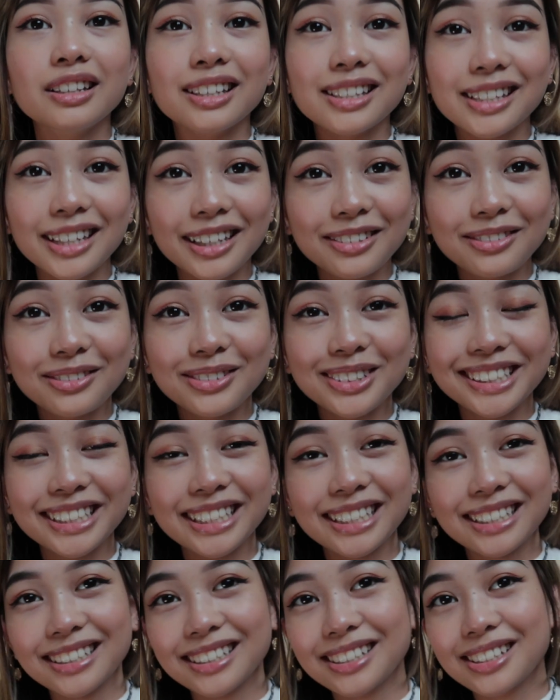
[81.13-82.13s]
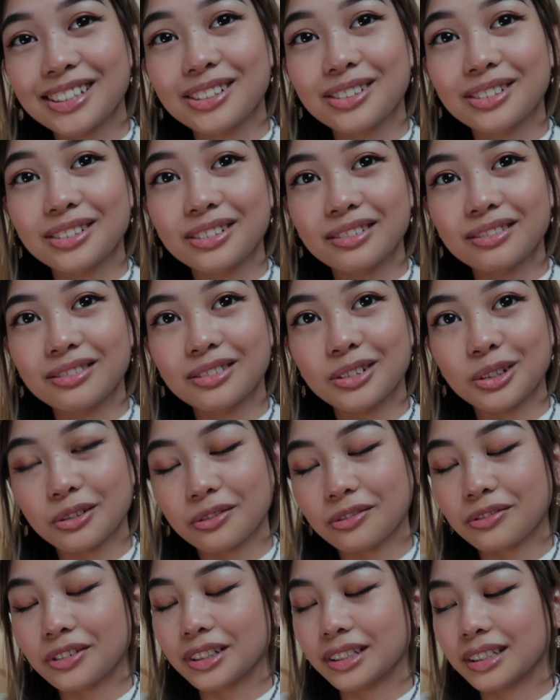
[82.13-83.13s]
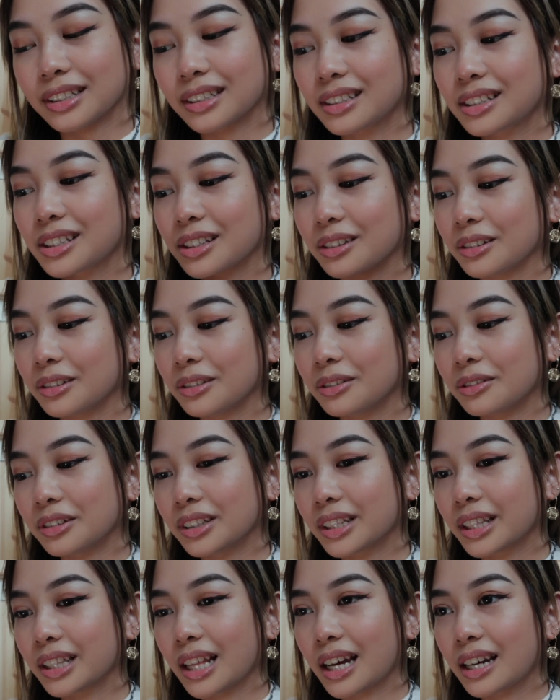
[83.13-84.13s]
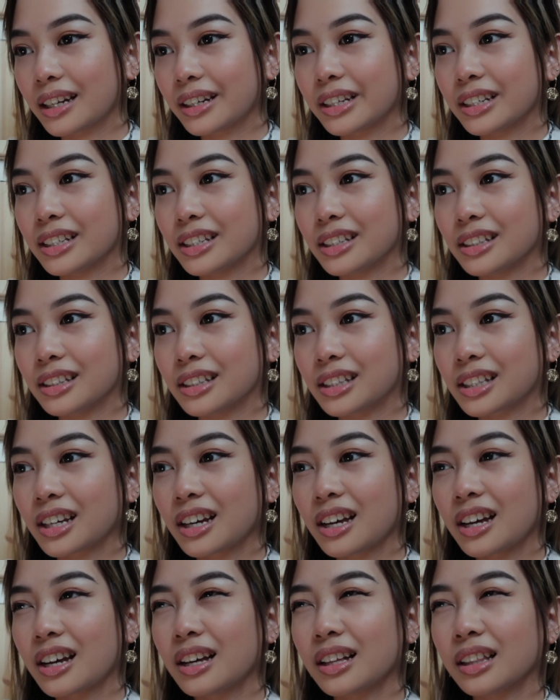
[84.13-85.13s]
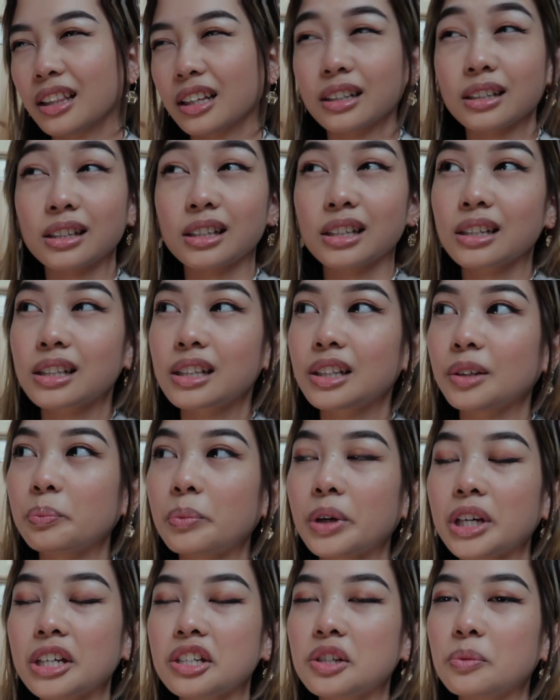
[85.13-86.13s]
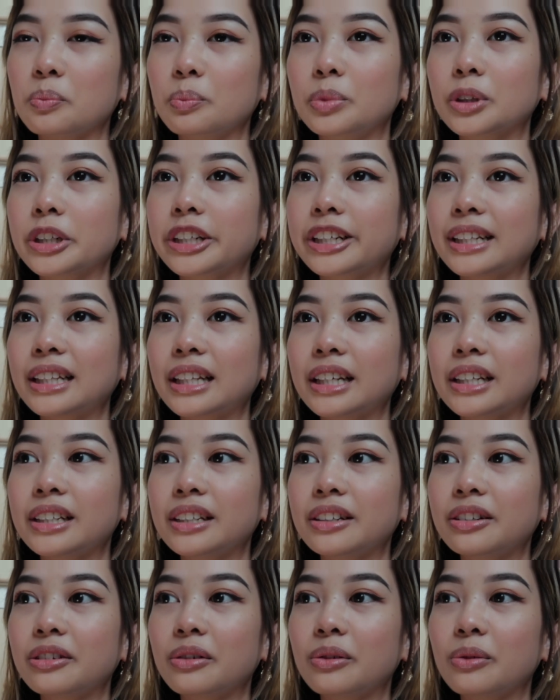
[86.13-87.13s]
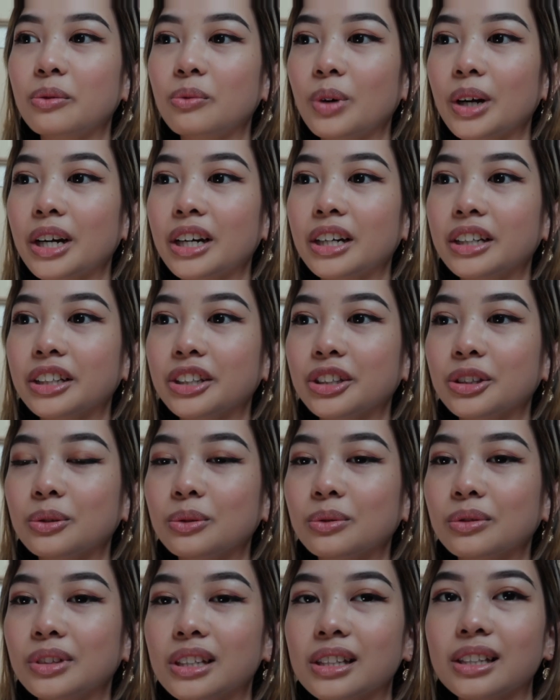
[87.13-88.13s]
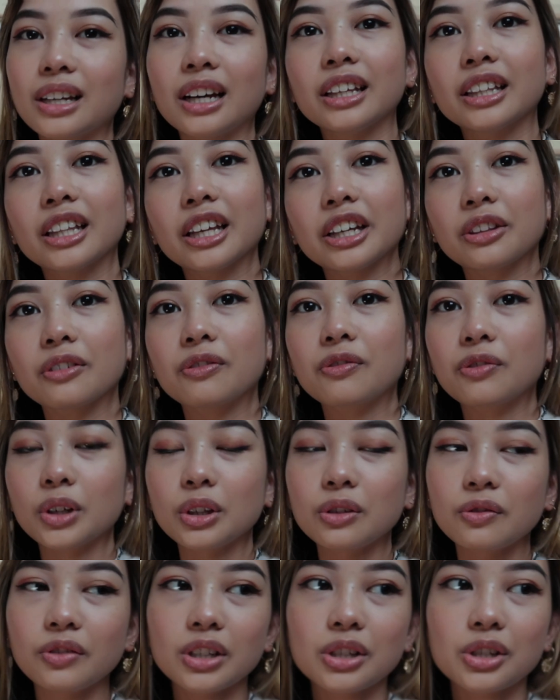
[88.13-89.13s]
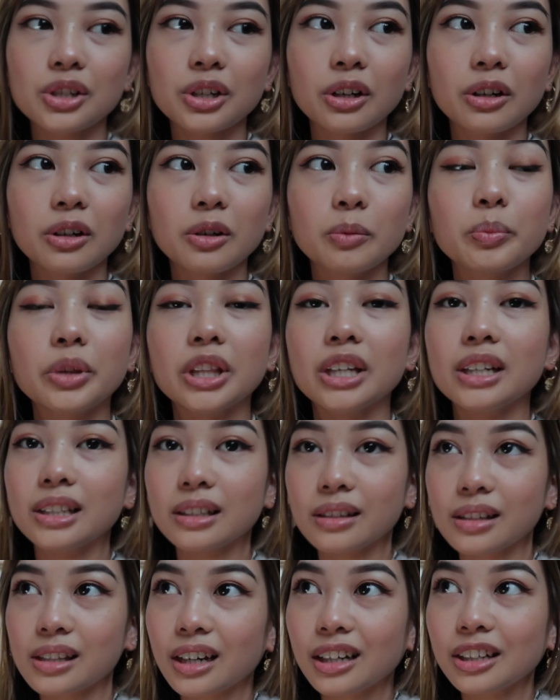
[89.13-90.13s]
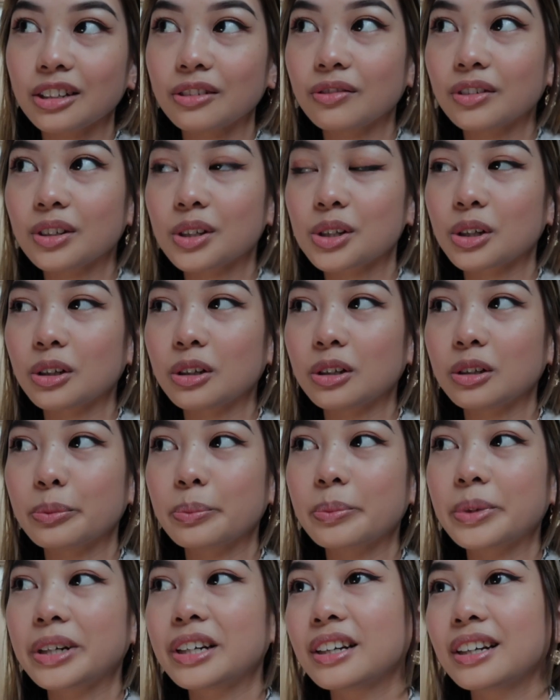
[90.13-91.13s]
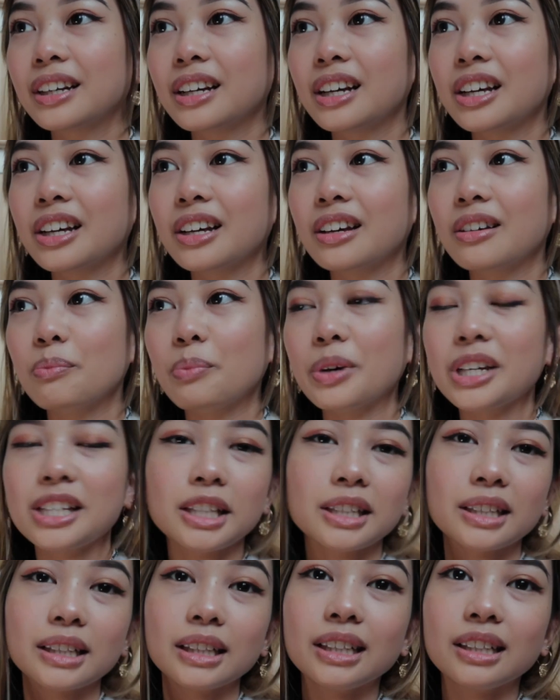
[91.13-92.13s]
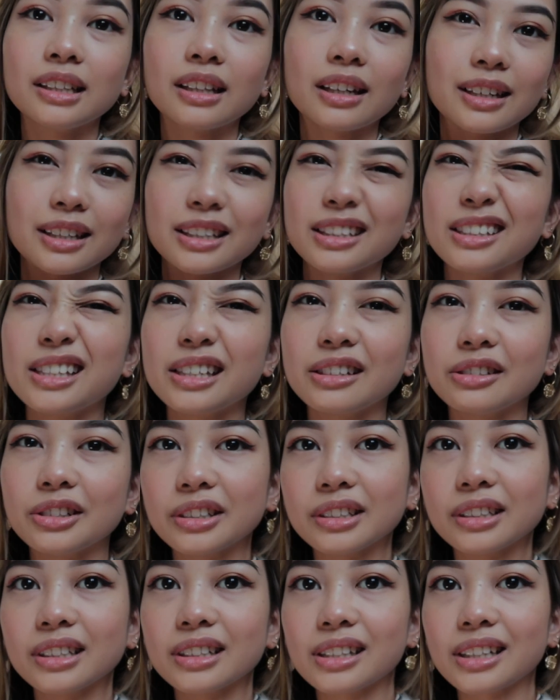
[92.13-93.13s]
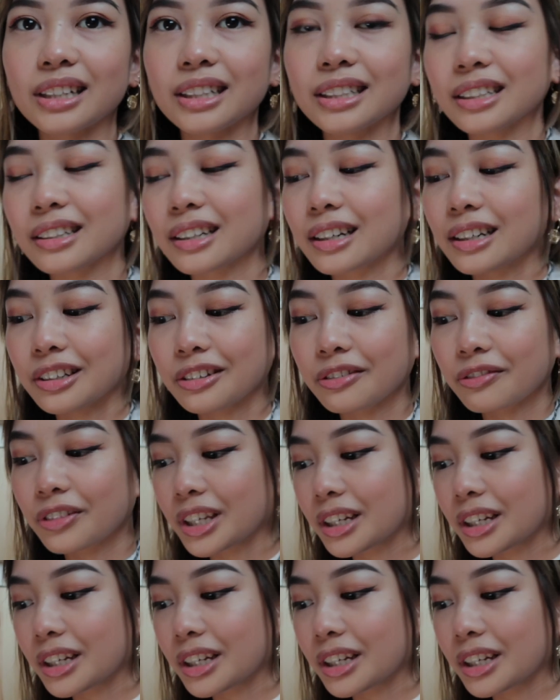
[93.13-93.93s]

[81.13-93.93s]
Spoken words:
The second one is storefront, so that is like a 16-page booklet where you design like the front of the shop, the inside of the shop, basically like interior designing kind of